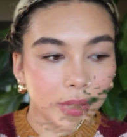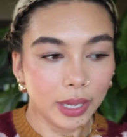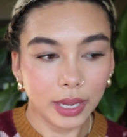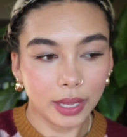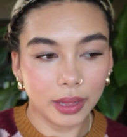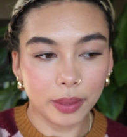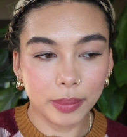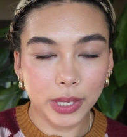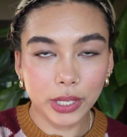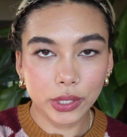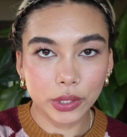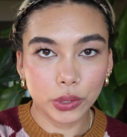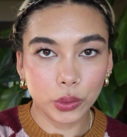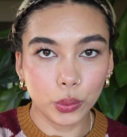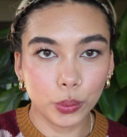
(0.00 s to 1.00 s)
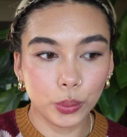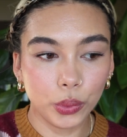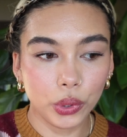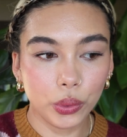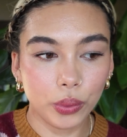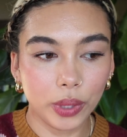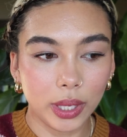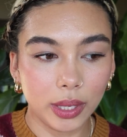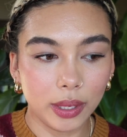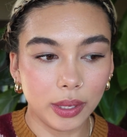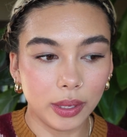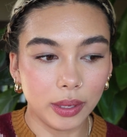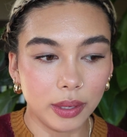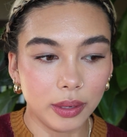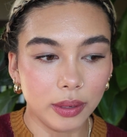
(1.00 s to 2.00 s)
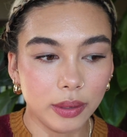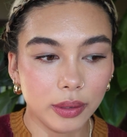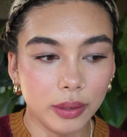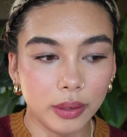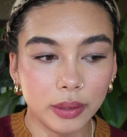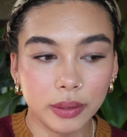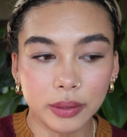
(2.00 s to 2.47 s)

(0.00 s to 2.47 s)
Okay, let me zoom you in.